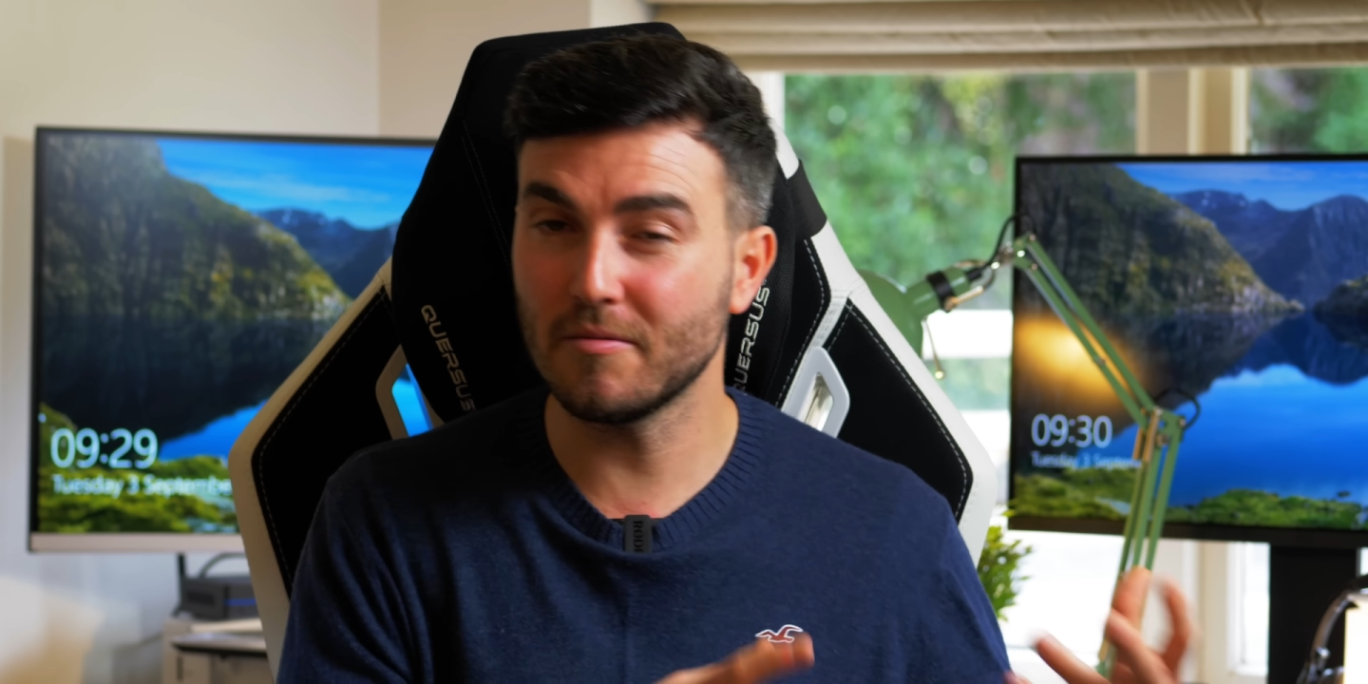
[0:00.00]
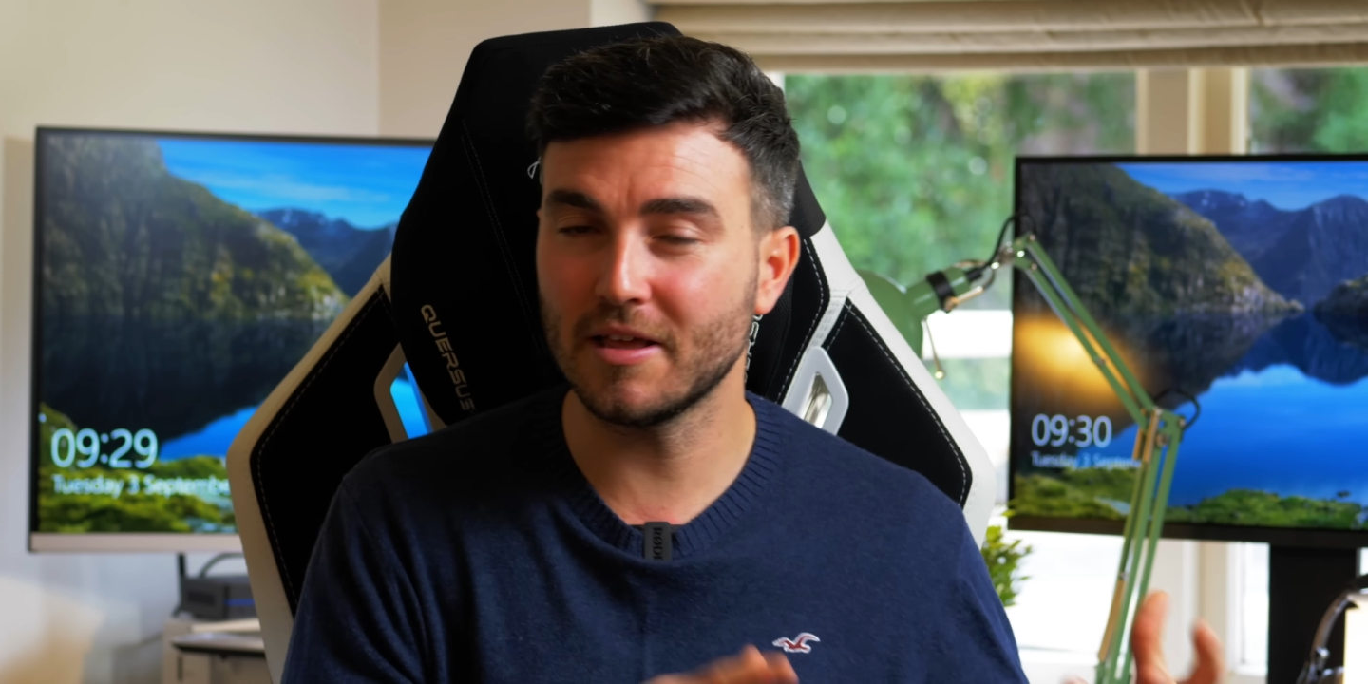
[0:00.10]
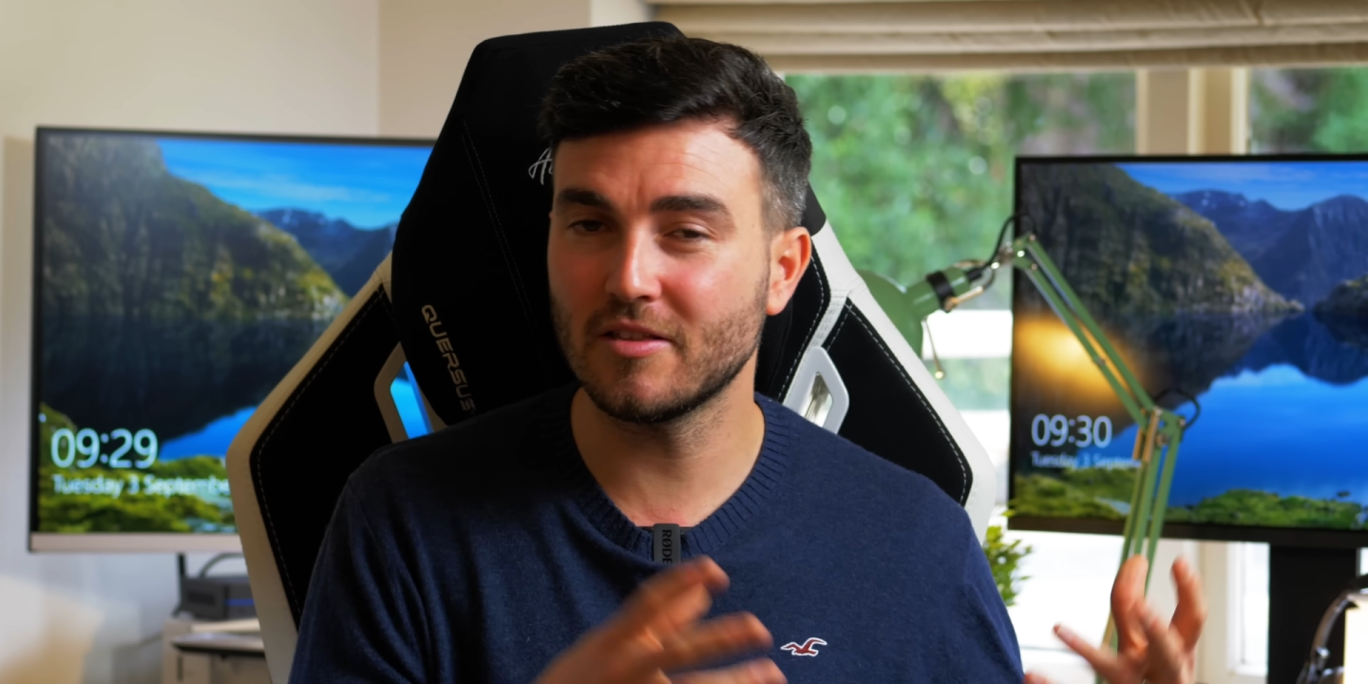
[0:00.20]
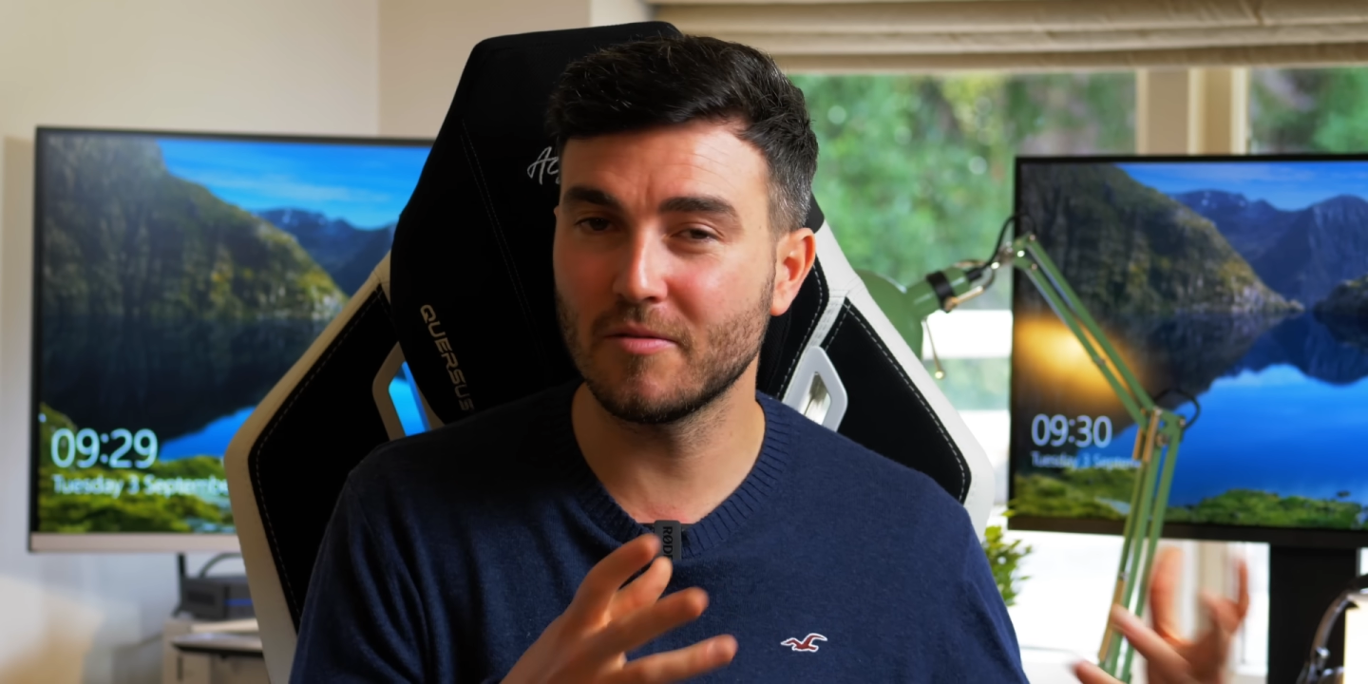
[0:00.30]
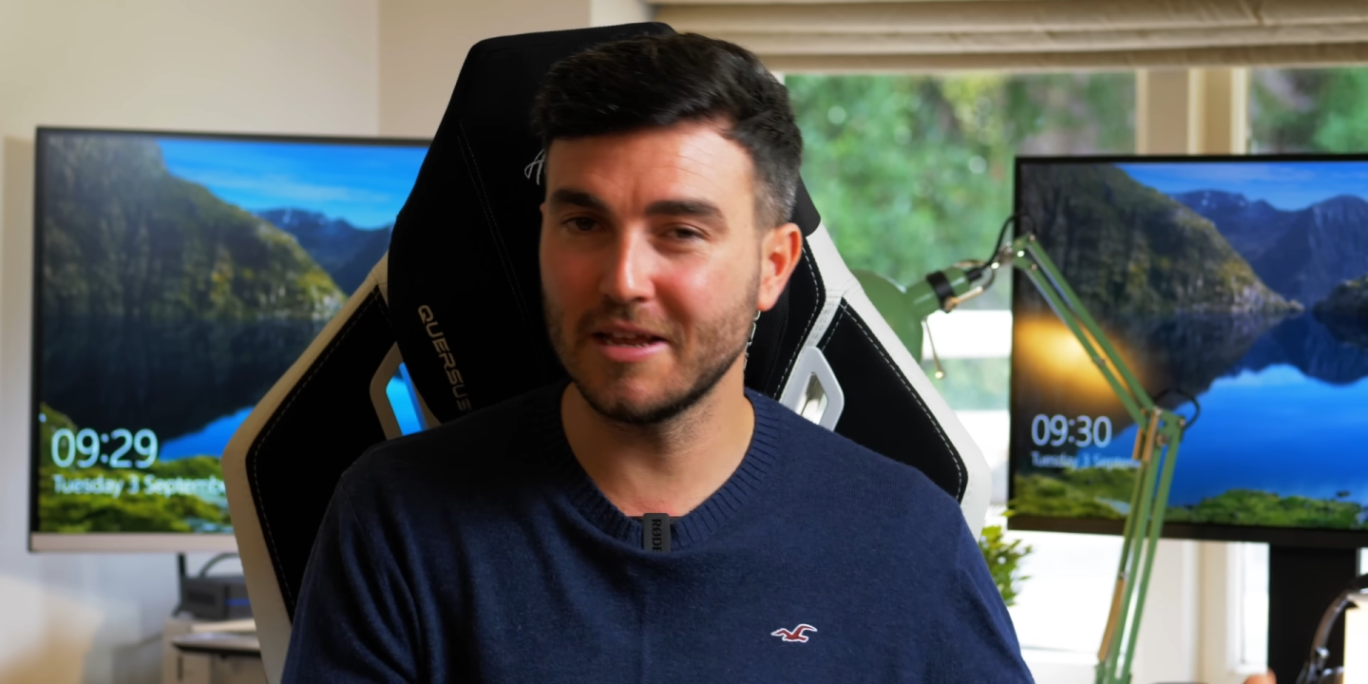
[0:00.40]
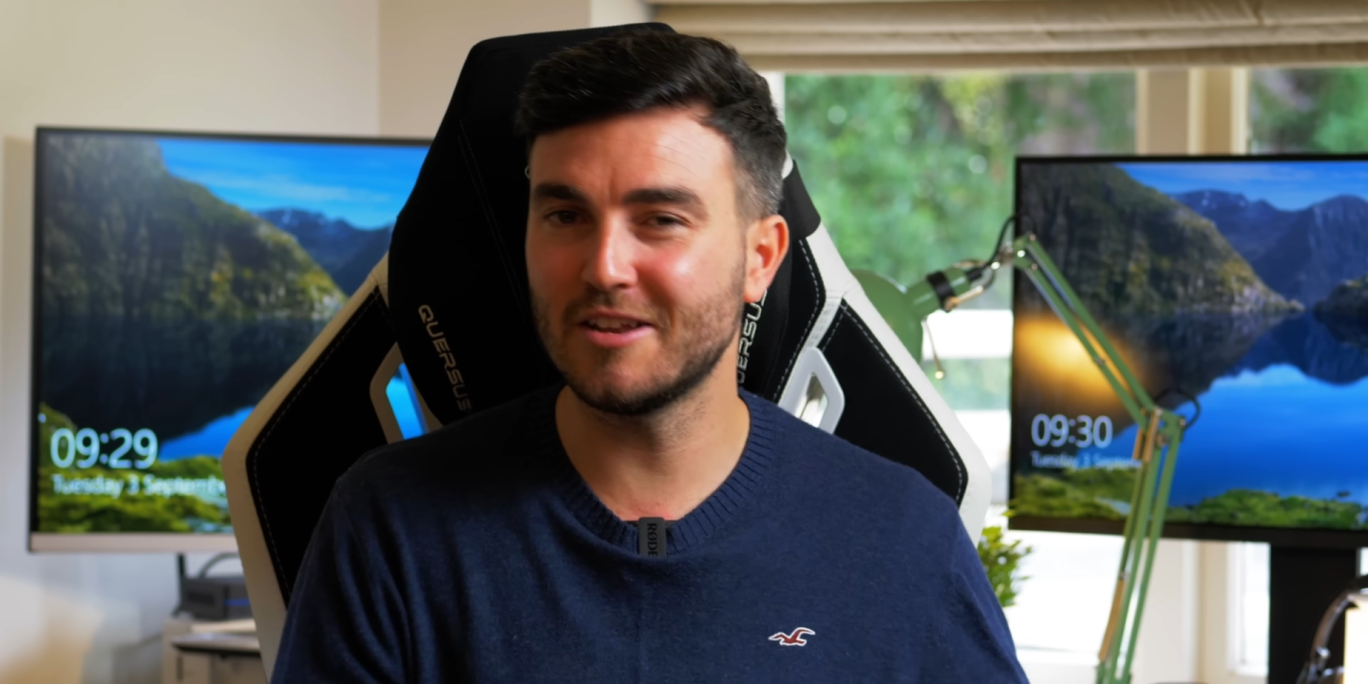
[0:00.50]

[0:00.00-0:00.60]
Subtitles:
bit to be